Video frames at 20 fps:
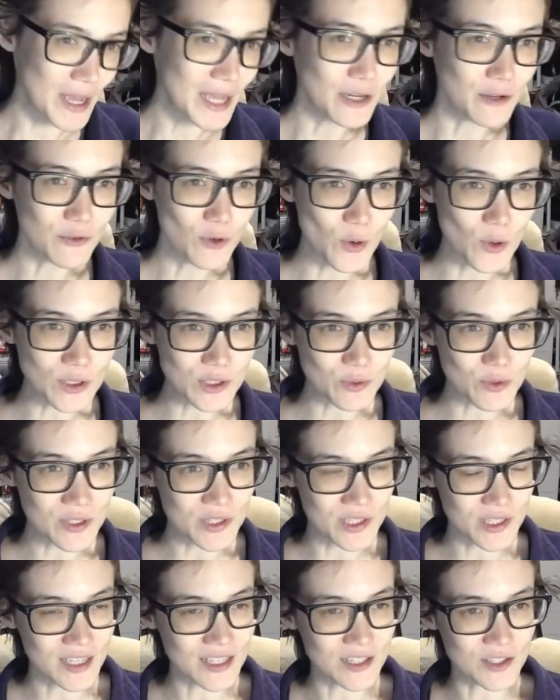And of course, with
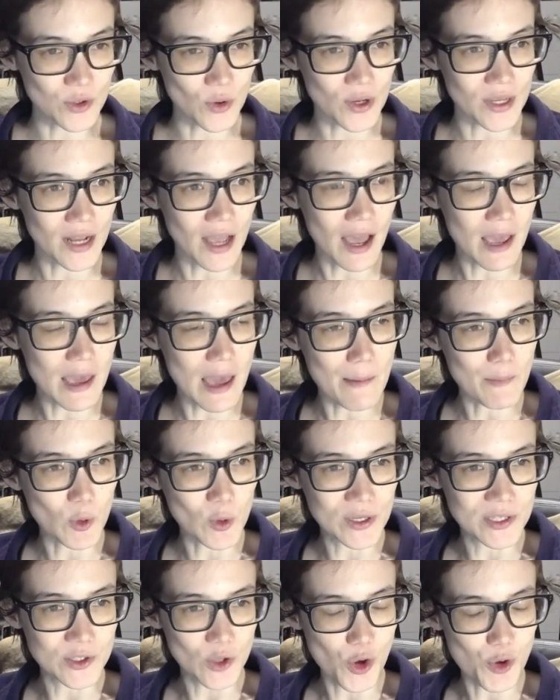schizoid, I am
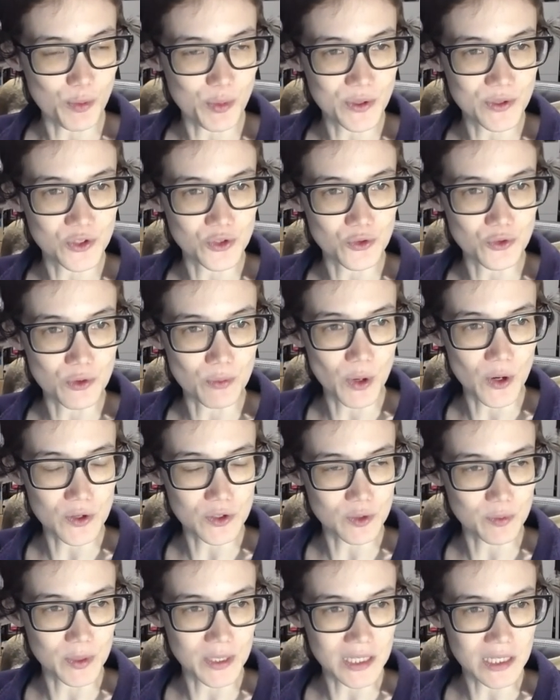always open to the
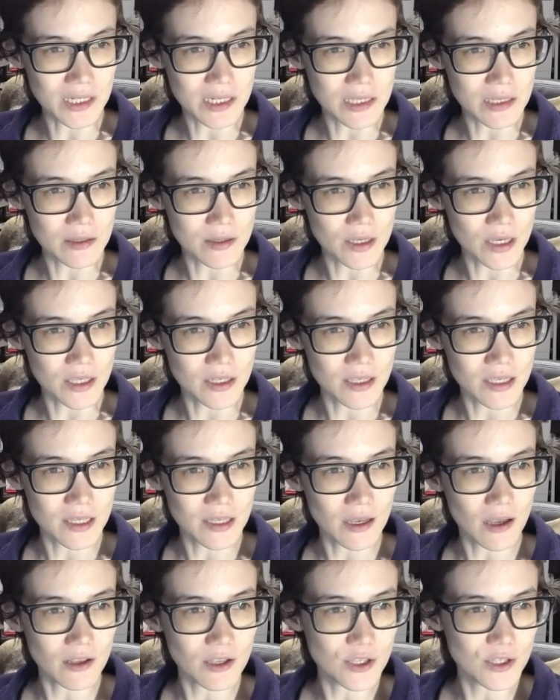possibility that,
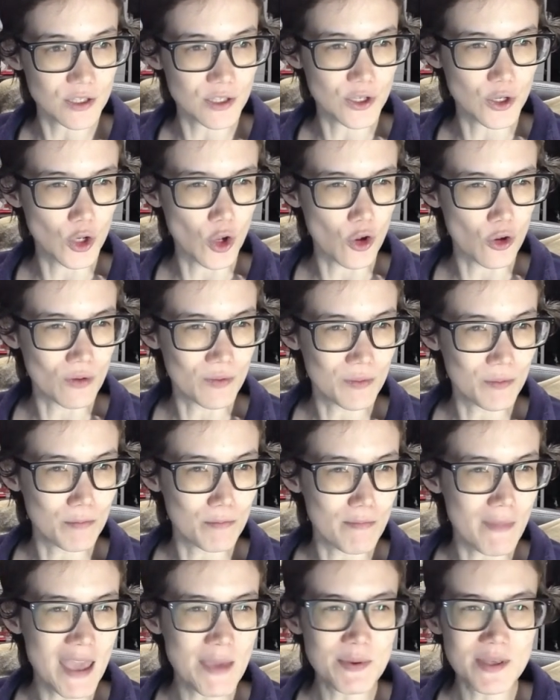you know,
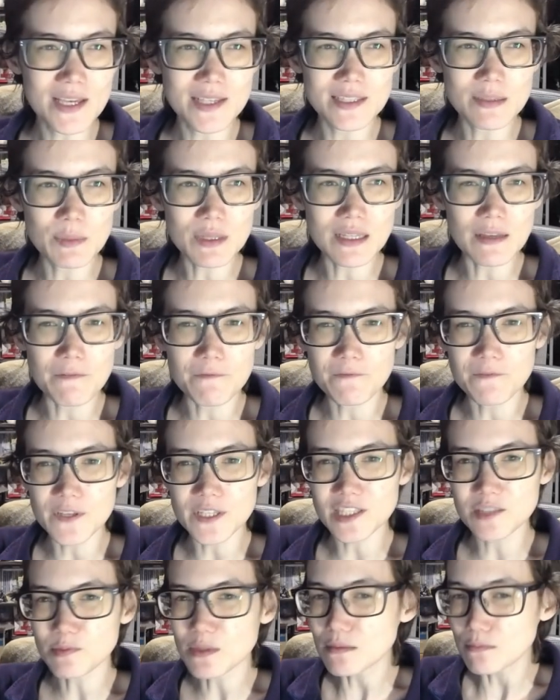maybe there's something that
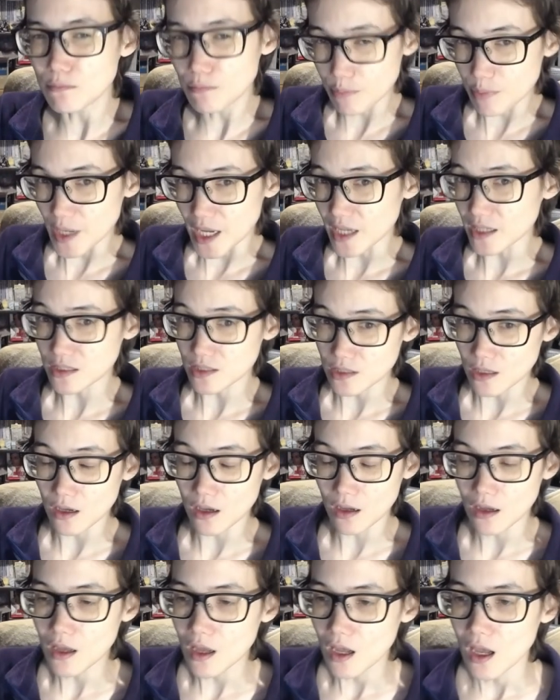fits me
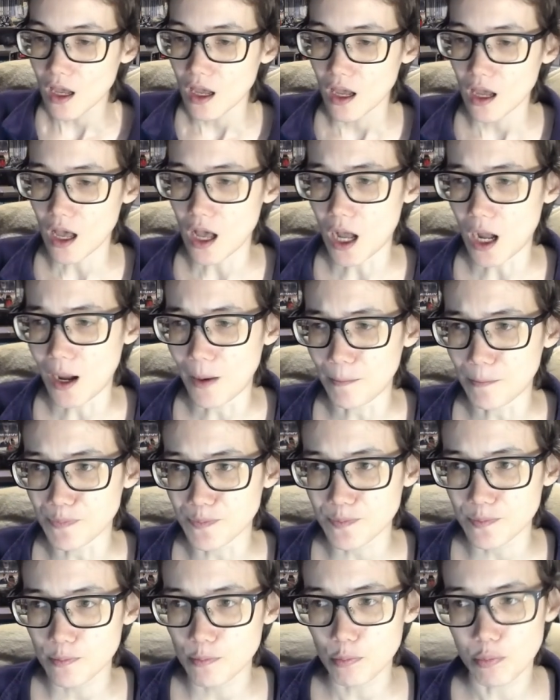better.
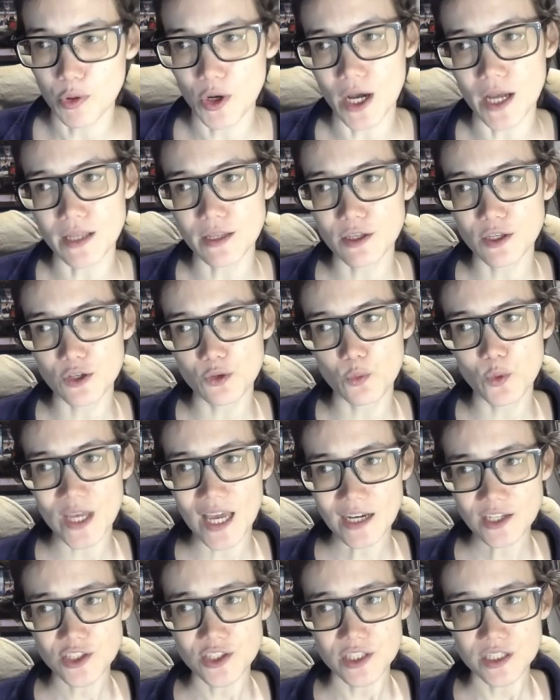But we
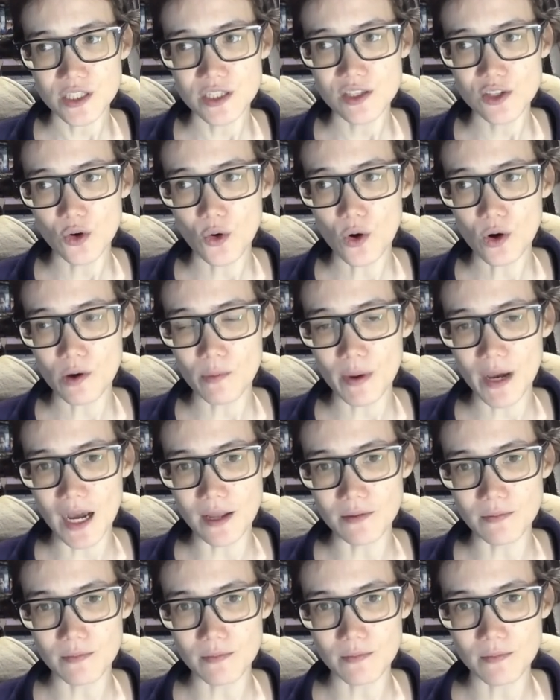actually did talk
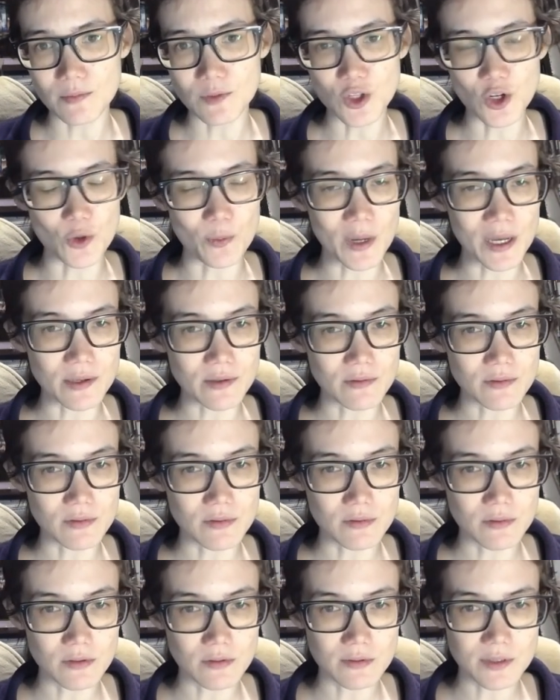about, you know, my
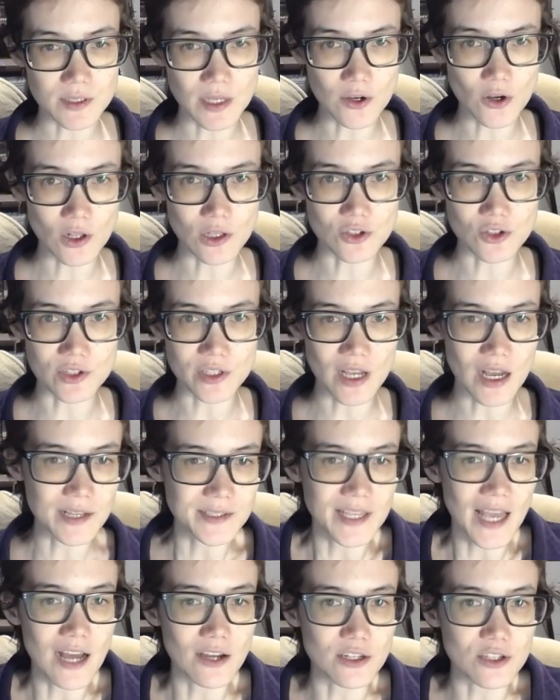psychologist
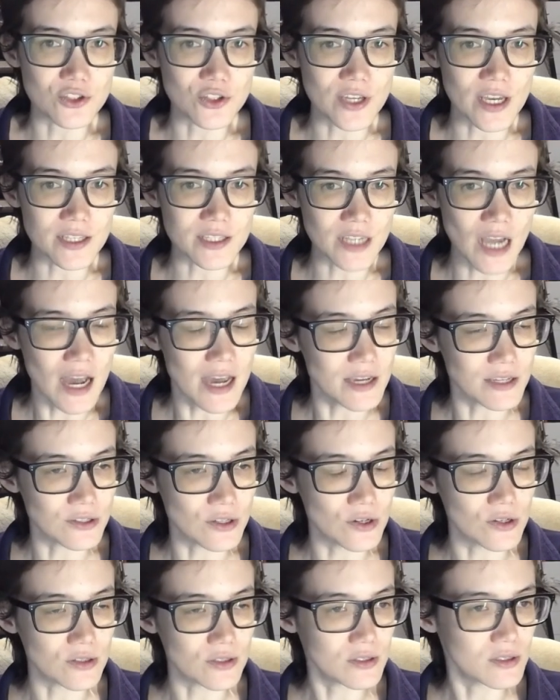asked, how did you get
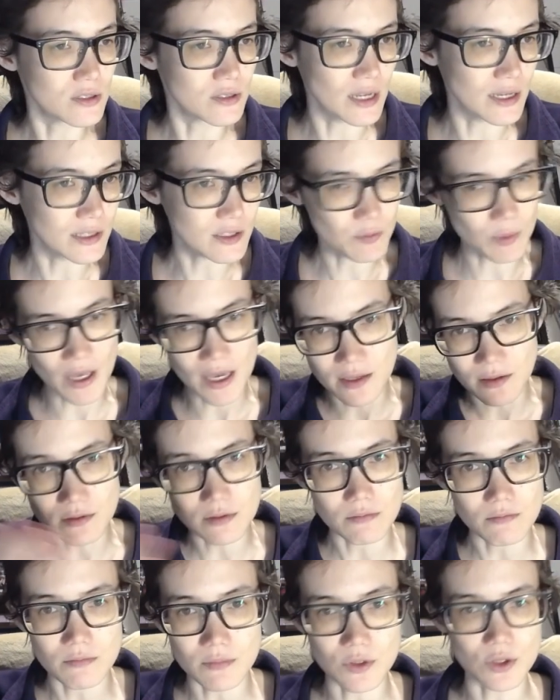diagnosed? And I explained,
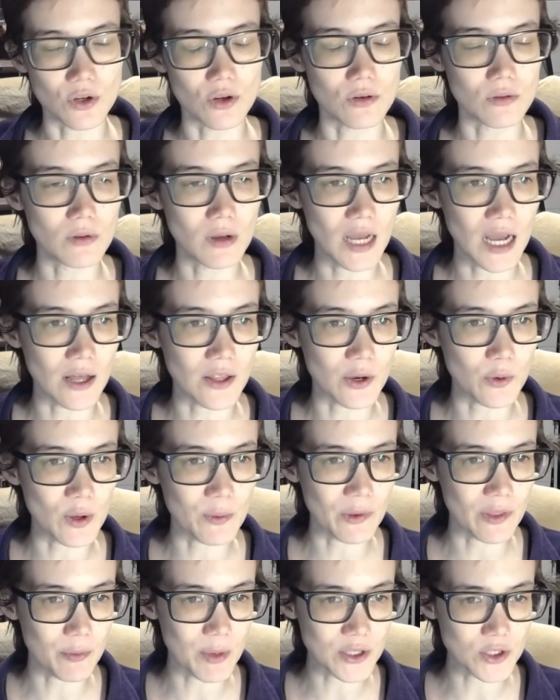you know, how that went
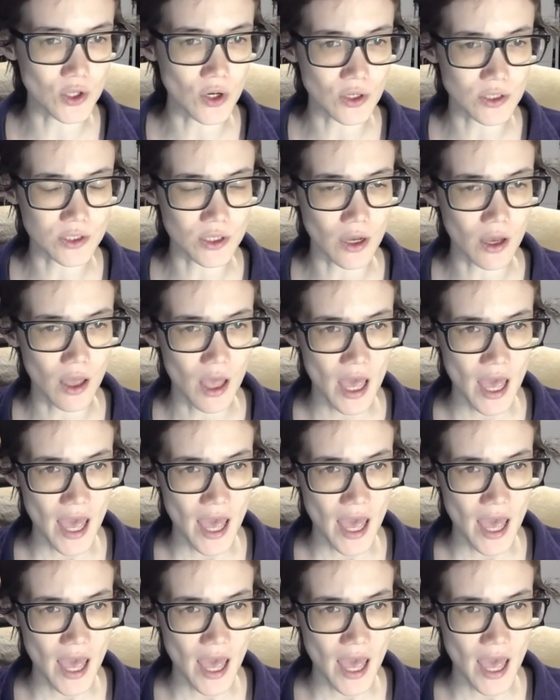with my doctor.